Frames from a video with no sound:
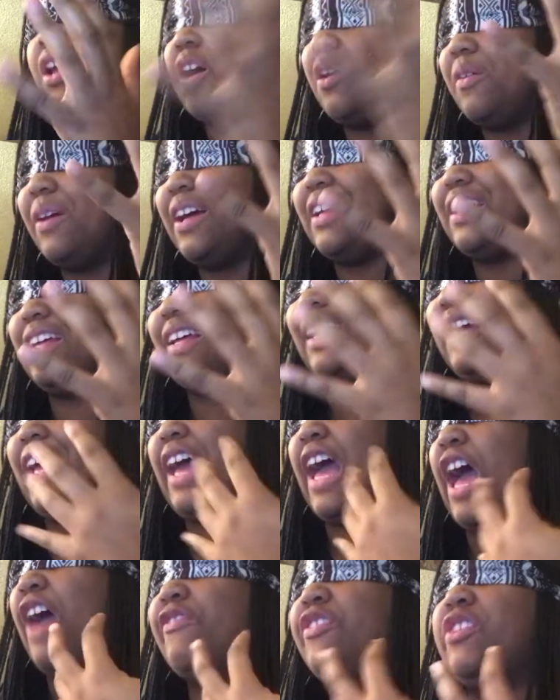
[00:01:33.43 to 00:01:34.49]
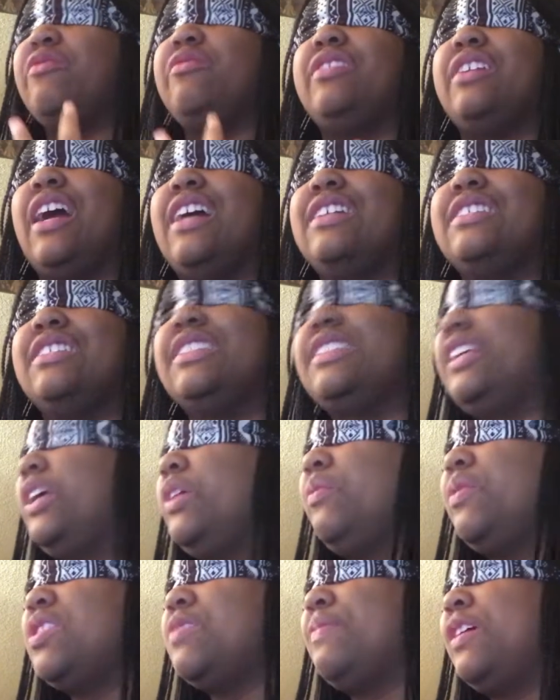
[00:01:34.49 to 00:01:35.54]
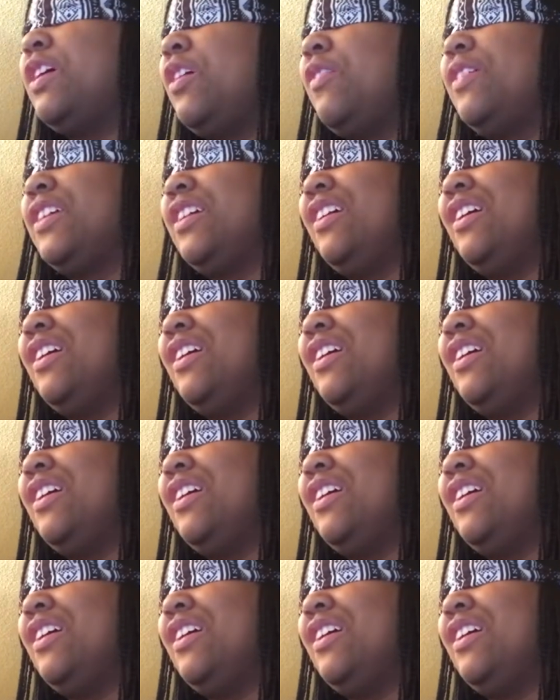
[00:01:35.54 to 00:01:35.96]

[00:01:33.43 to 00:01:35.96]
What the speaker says: No, have you not seen what's been going